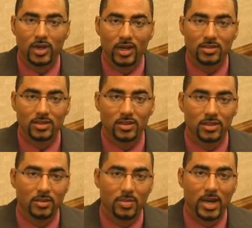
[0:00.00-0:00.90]
and I
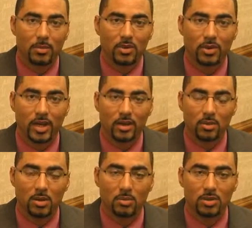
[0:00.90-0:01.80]
attended Bamberg
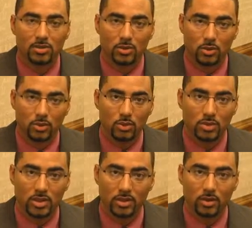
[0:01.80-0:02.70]
County Public
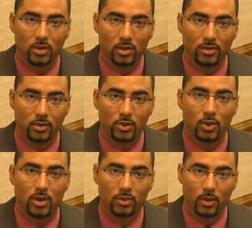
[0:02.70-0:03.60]
Schools, kindergarten through
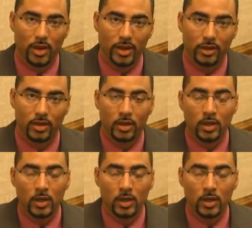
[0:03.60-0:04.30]
12th grade.